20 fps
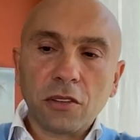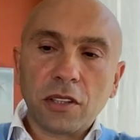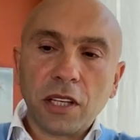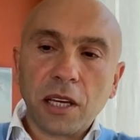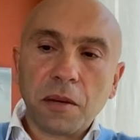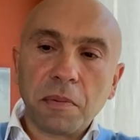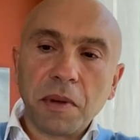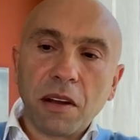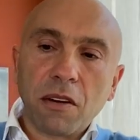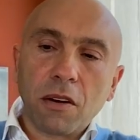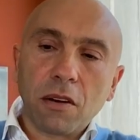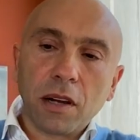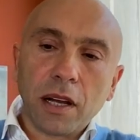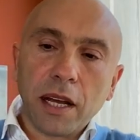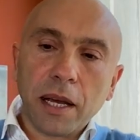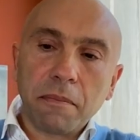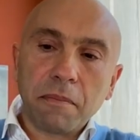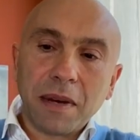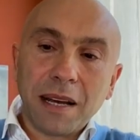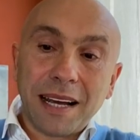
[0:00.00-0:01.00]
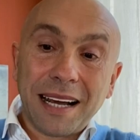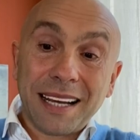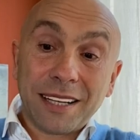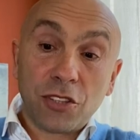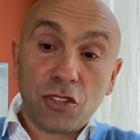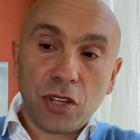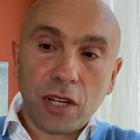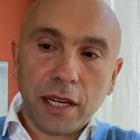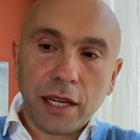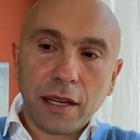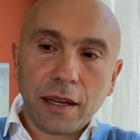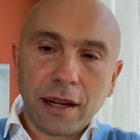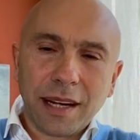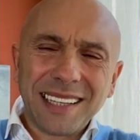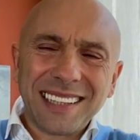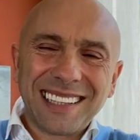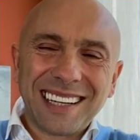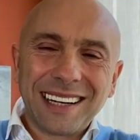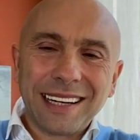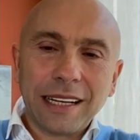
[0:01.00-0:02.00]
don't, take me wrong. I'm actually
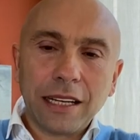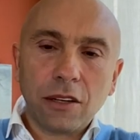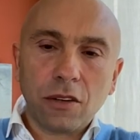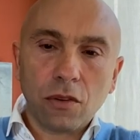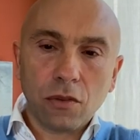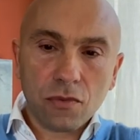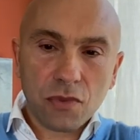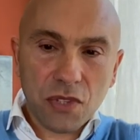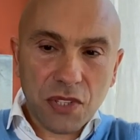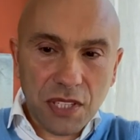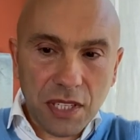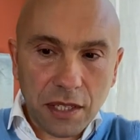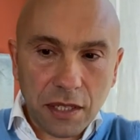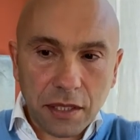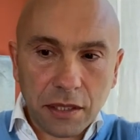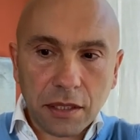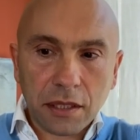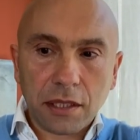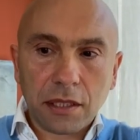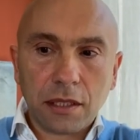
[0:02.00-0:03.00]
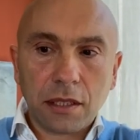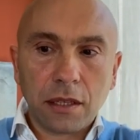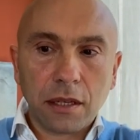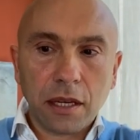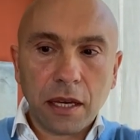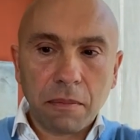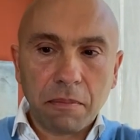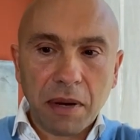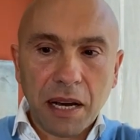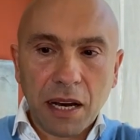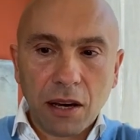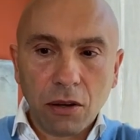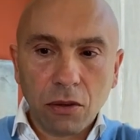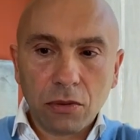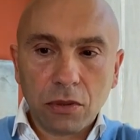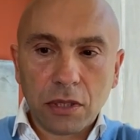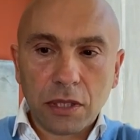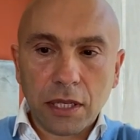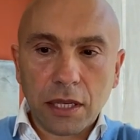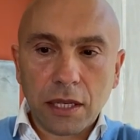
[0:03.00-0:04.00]
greatly concerned
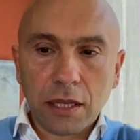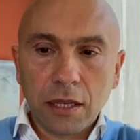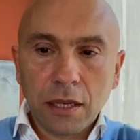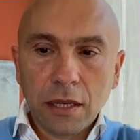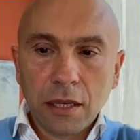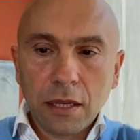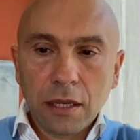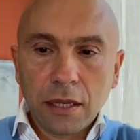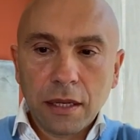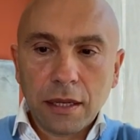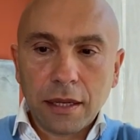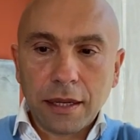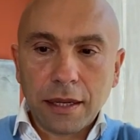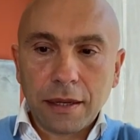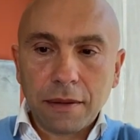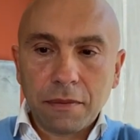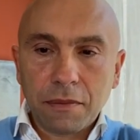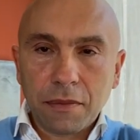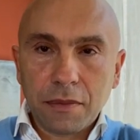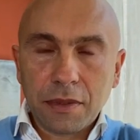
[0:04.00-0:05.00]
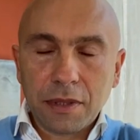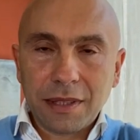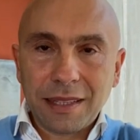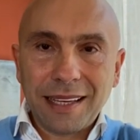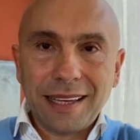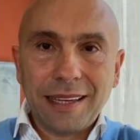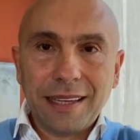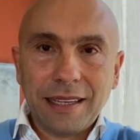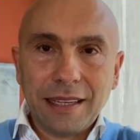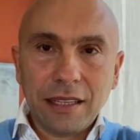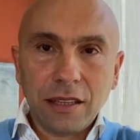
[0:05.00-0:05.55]
about uh, uh the